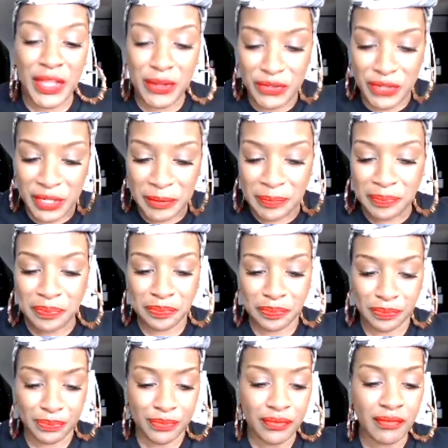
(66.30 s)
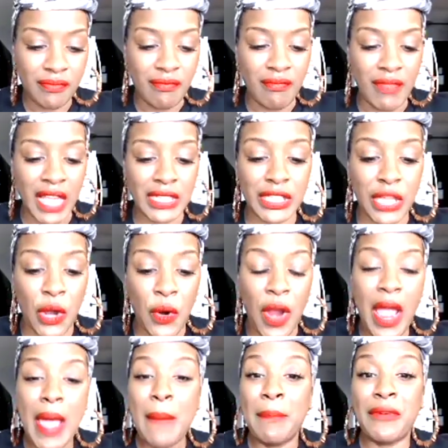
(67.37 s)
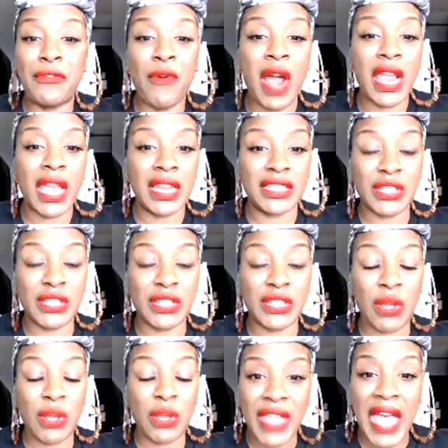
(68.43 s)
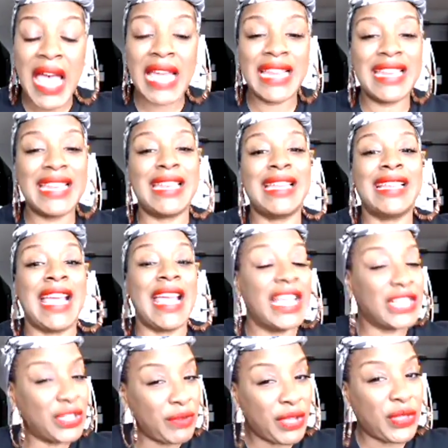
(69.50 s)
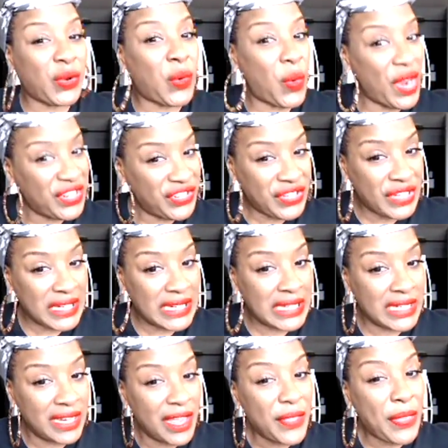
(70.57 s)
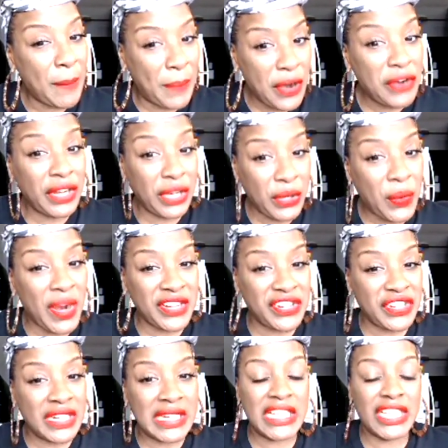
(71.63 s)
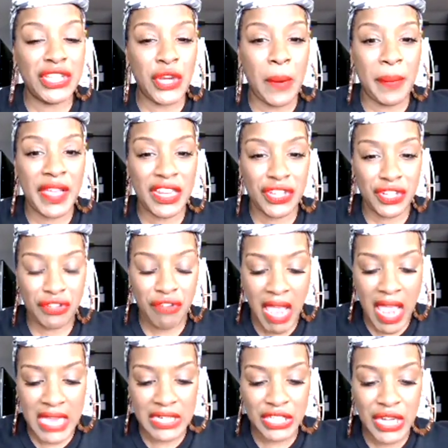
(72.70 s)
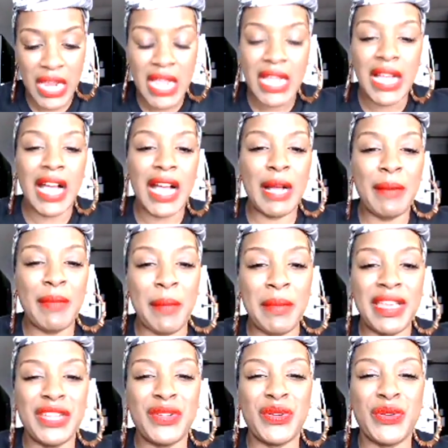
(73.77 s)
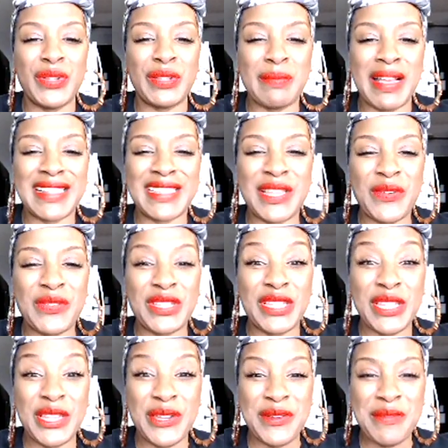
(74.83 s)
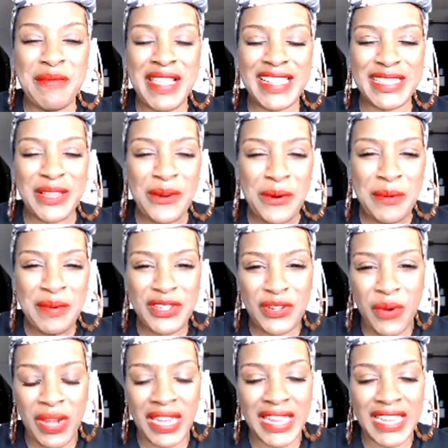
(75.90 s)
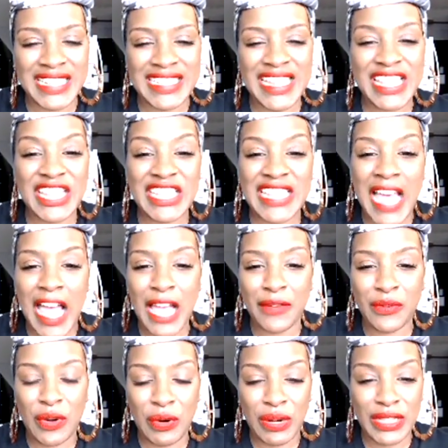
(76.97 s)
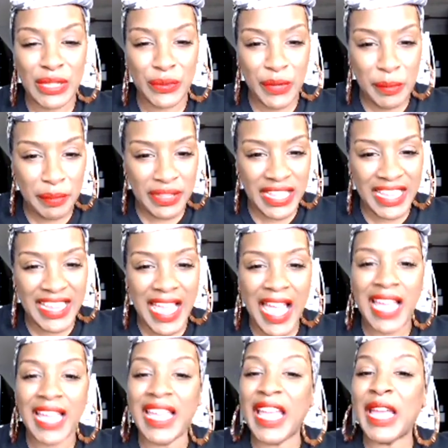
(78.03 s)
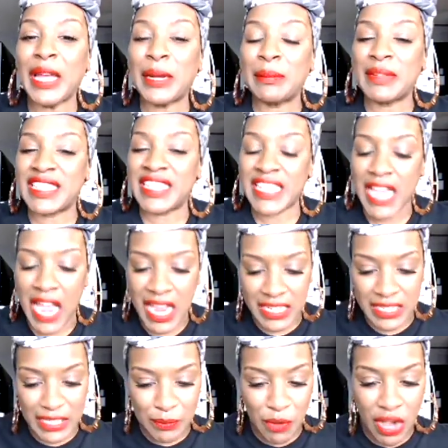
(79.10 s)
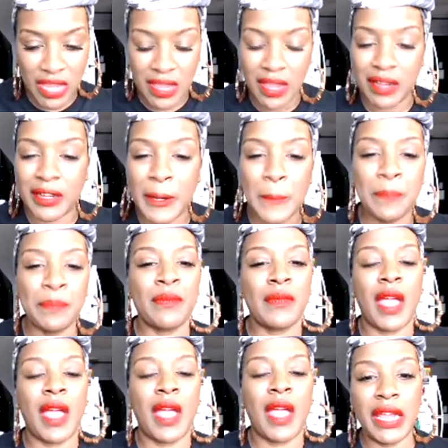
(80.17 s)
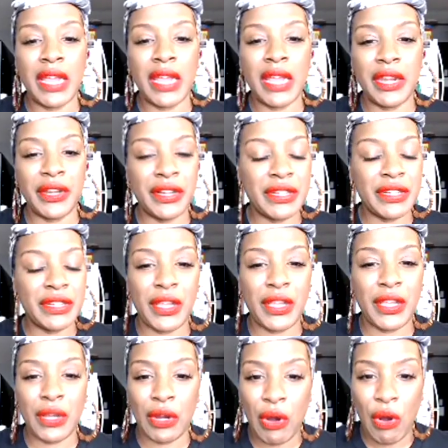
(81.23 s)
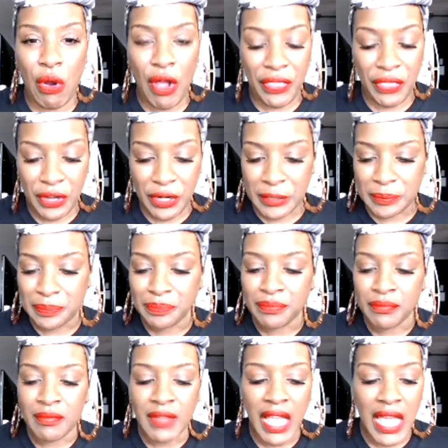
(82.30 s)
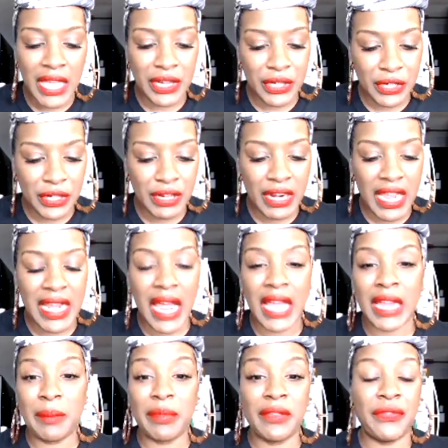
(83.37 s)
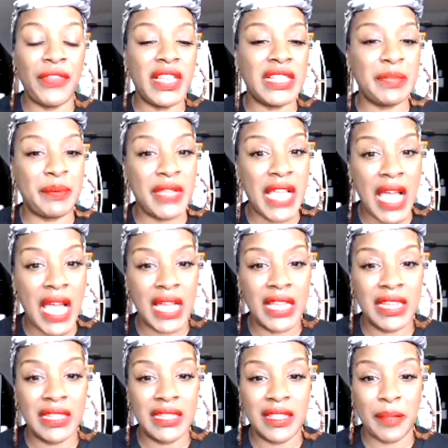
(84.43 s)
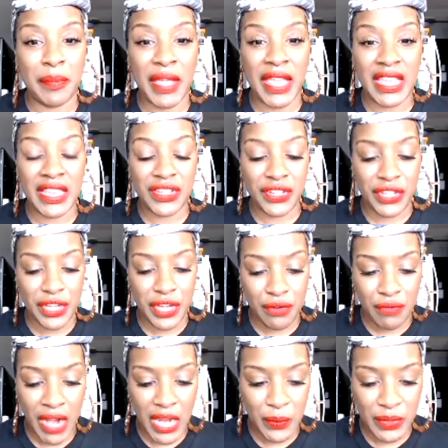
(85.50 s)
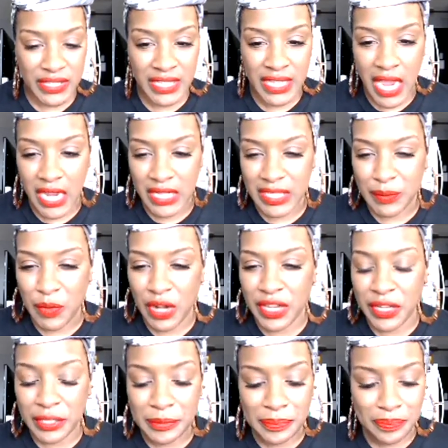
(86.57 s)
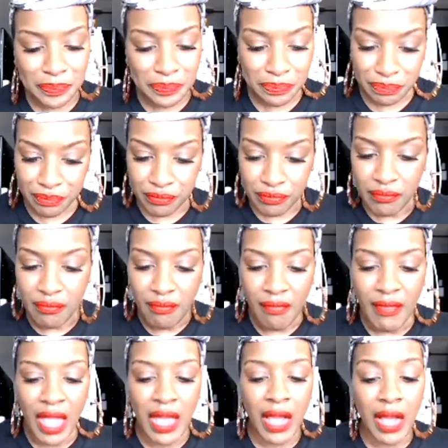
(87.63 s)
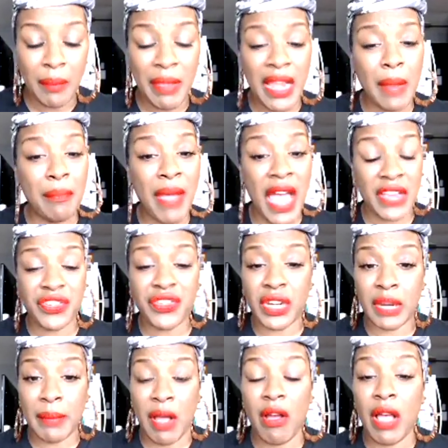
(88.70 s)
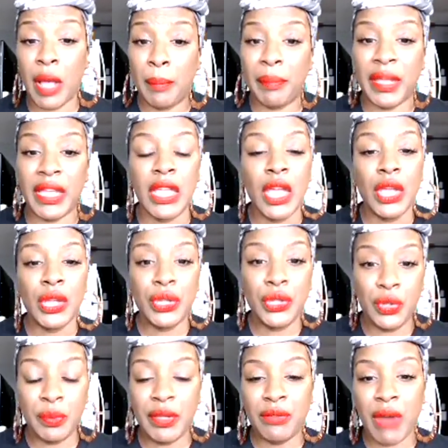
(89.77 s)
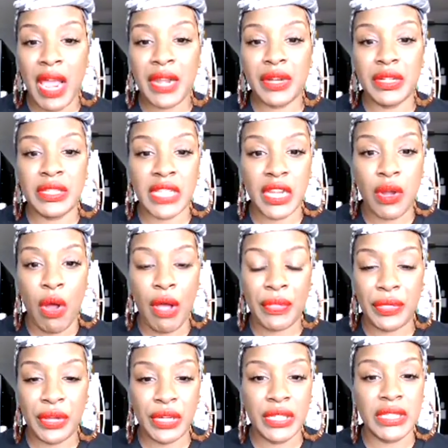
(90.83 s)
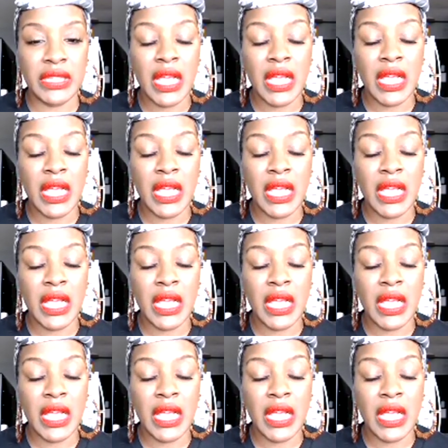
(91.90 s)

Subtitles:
you, Jean. So before I get into all of that and answering the question, the burning question, is your pitch trash? Let me introduce myself to the newbies who will be joining us either live or on the replay. I am Taiia Smart Young. I'm a writer, speaker, author, editor, and I am the face behind the page You're Right with Taiia Smart Young. And I'm passionate about helping newbie writers and authors